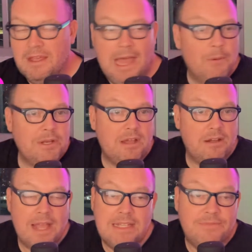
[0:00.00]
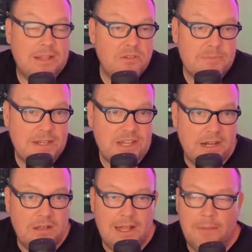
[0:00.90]
I went out, guys. If I lose my
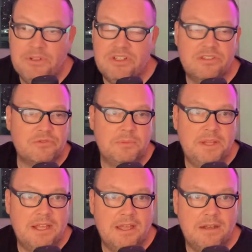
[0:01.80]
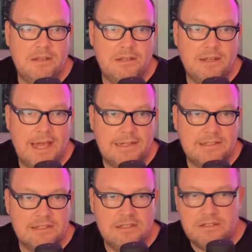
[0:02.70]
channel, I'll be just streaming on Odyssey.